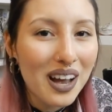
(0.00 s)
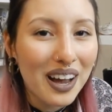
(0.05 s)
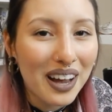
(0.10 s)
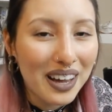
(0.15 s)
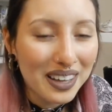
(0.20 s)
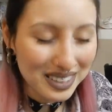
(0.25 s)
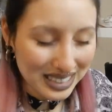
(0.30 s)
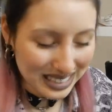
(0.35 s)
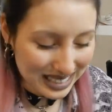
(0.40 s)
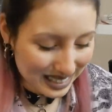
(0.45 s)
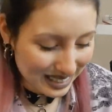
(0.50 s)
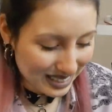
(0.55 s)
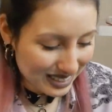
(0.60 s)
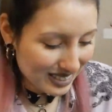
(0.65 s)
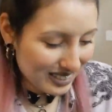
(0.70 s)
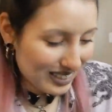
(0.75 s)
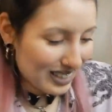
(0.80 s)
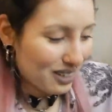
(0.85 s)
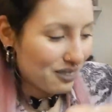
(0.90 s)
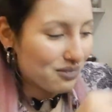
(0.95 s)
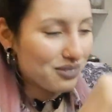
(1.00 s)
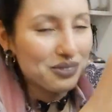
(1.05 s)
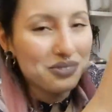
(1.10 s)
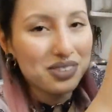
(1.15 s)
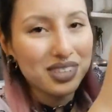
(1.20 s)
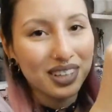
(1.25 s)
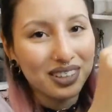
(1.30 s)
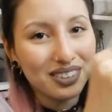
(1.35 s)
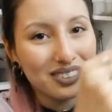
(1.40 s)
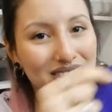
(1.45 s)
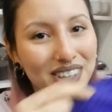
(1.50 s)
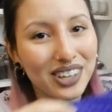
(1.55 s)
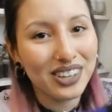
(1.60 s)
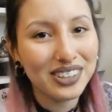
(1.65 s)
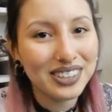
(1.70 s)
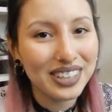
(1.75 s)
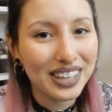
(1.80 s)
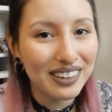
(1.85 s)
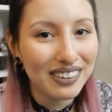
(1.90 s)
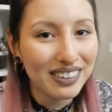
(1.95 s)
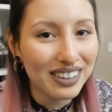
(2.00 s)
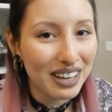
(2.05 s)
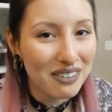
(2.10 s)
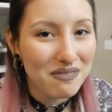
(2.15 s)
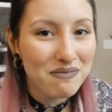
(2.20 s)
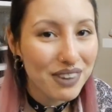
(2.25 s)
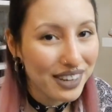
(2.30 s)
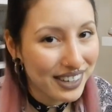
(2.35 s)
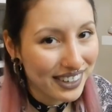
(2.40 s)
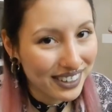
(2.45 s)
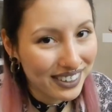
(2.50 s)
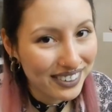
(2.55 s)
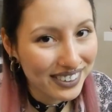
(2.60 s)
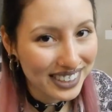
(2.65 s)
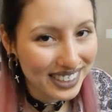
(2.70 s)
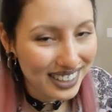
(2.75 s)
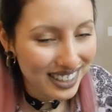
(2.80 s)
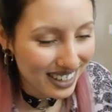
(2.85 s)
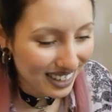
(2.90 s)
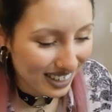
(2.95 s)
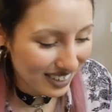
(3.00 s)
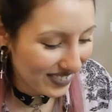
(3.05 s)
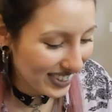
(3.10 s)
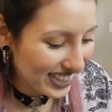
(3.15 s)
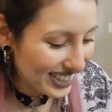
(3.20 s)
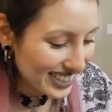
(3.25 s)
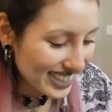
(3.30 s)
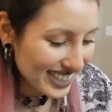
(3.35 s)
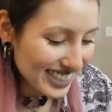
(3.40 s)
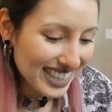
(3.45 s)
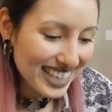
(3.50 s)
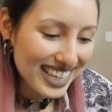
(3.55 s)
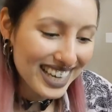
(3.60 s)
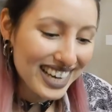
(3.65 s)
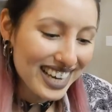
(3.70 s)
and is like from Sanrio, then let me know in the comments,